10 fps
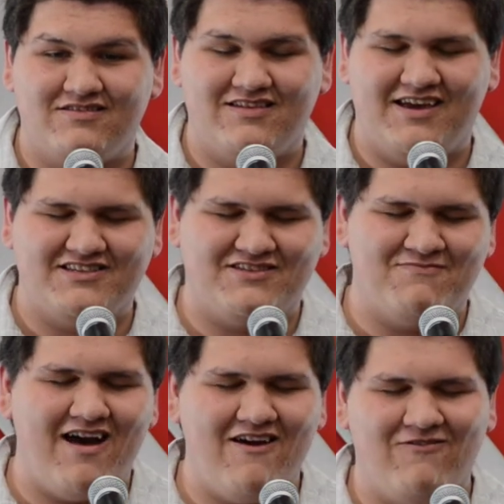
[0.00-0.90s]
I
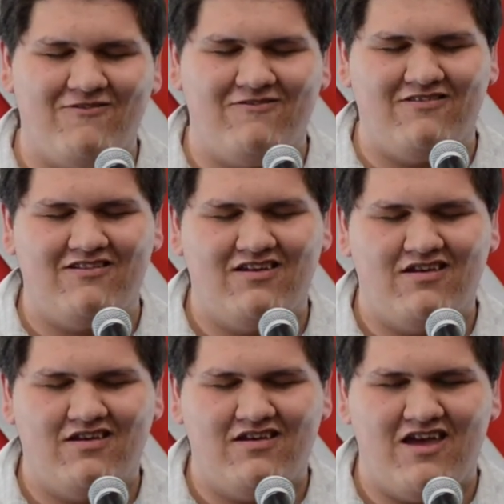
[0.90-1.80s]
smile
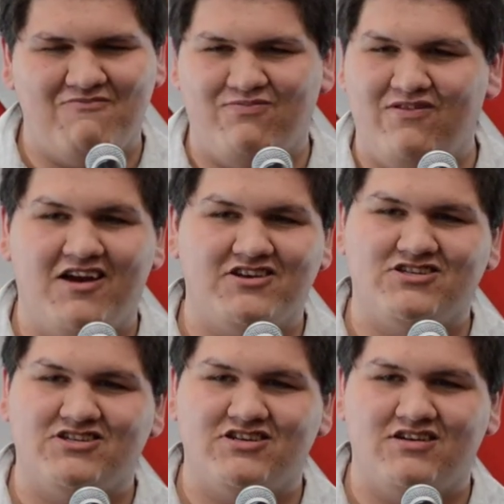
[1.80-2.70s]
and
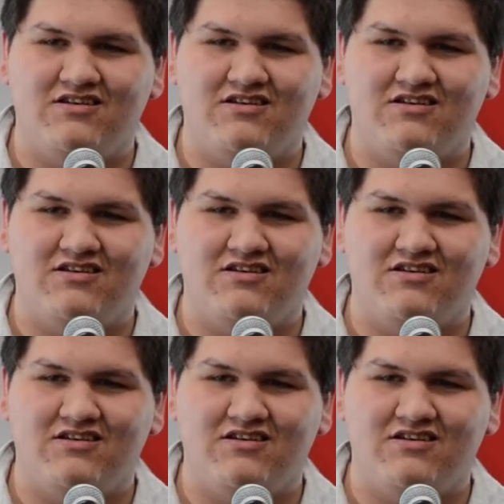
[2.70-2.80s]
blush,